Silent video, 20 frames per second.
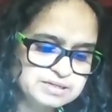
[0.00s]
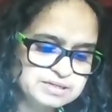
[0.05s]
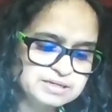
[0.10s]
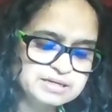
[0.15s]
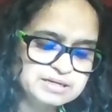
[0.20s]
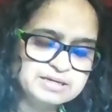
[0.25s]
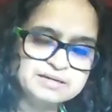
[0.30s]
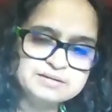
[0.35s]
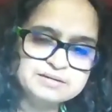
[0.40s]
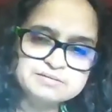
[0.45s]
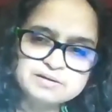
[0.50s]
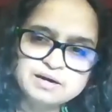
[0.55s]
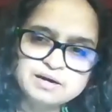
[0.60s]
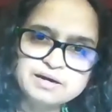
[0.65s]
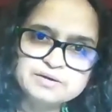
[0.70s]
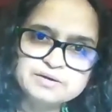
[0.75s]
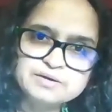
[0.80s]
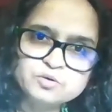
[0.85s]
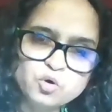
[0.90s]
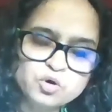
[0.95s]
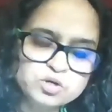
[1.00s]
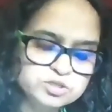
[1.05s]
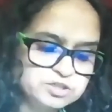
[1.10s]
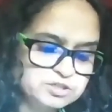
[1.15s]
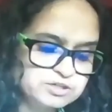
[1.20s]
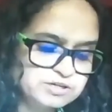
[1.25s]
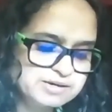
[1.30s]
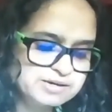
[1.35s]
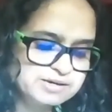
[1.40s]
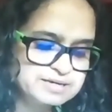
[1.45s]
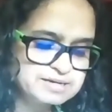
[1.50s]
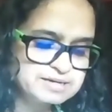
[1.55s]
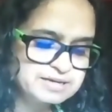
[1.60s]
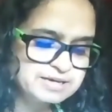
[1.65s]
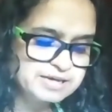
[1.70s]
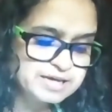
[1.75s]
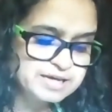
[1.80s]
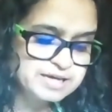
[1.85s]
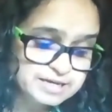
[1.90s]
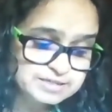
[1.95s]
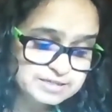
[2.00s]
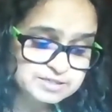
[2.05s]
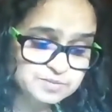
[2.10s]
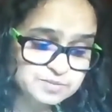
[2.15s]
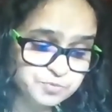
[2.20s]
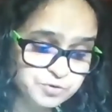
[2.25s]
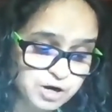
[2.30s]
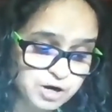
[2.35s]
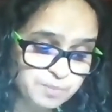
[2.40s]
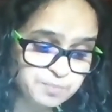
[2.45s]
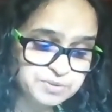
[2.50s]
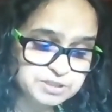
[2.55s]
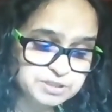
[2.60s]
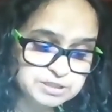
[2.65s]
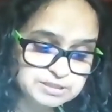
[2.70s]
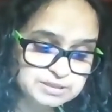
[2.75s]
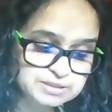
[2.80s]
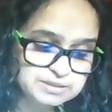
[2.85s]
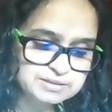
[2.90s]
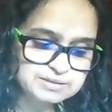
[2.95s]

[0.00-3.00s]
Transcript: and I quote, his property,